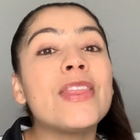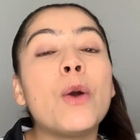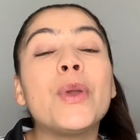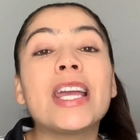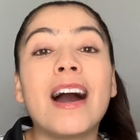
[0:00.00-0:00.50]
that
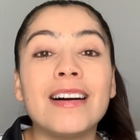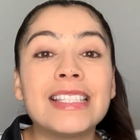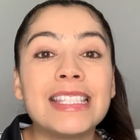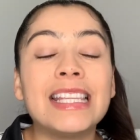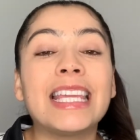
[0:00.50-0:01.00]
we
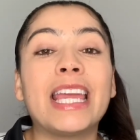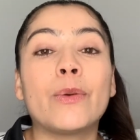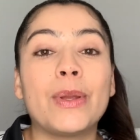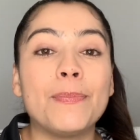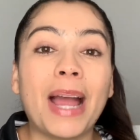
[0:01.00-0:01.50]
constantly get
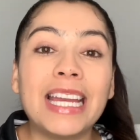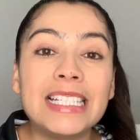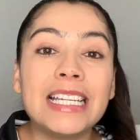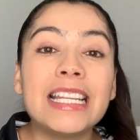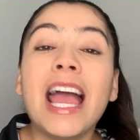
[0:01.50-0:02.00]

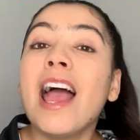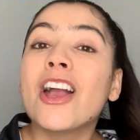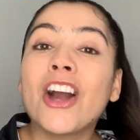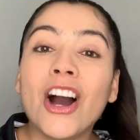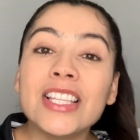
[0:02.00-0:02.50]
reminded,
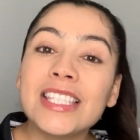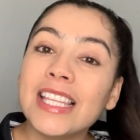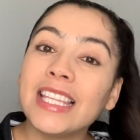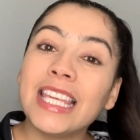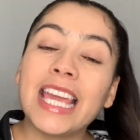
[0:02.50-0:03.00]

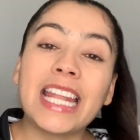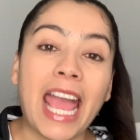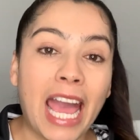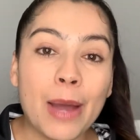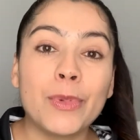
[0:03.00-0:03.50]
constantly get
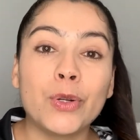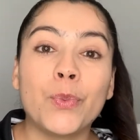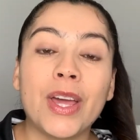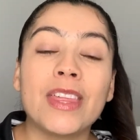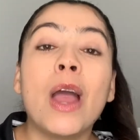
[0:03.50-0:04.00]
hammered
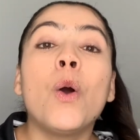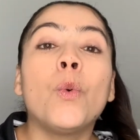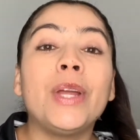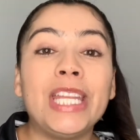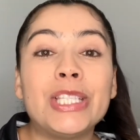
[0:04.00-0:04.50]
with,
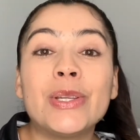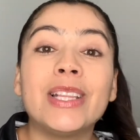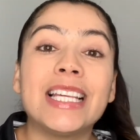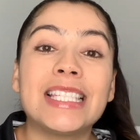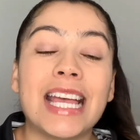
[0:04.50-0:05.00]
we need to
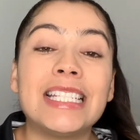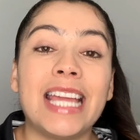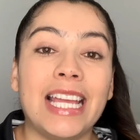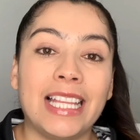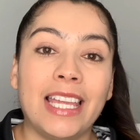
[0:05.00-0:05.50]
list
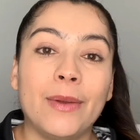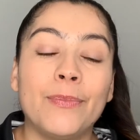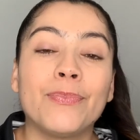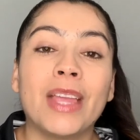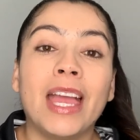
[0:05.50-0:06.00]
daily.
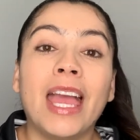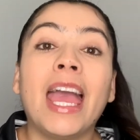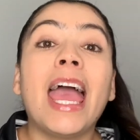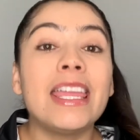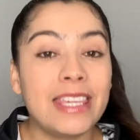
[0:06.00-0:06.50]

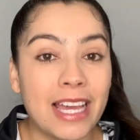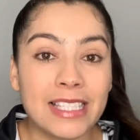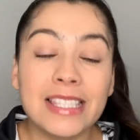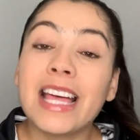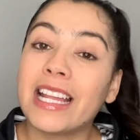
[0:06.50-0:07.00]
And yes,
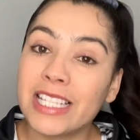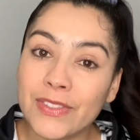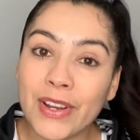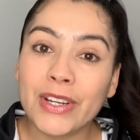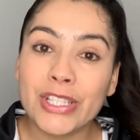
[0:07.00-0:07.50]
that is
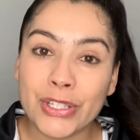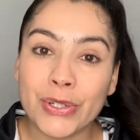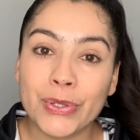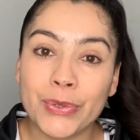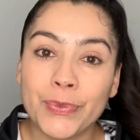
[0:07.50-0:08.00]
very
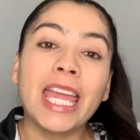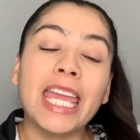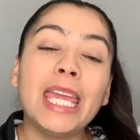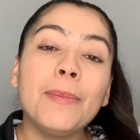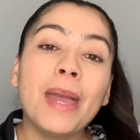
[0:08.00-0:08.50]
true.
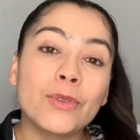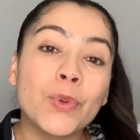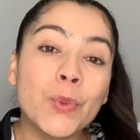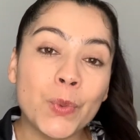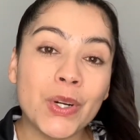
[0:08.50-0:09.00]
eBay
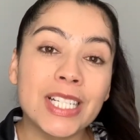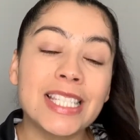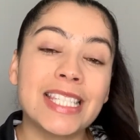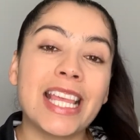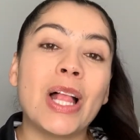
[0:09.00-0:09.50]
rewards
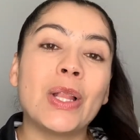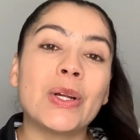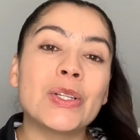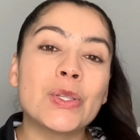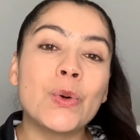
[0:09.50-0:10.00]

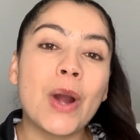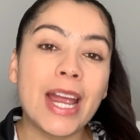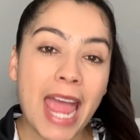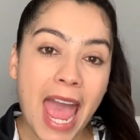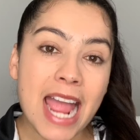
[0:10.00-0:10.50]
sellers who are
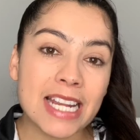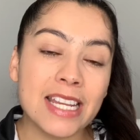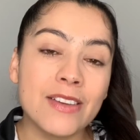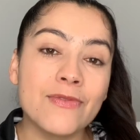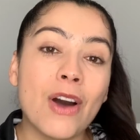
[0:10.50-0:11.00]

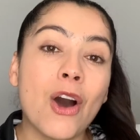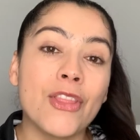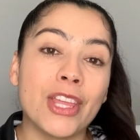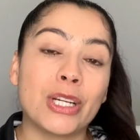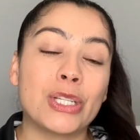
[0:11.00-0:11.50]
active on
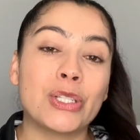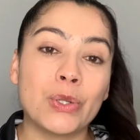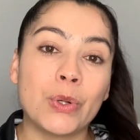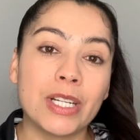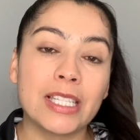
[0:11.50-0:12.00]
their
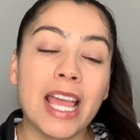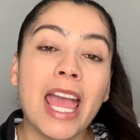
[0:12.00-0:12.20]
stores.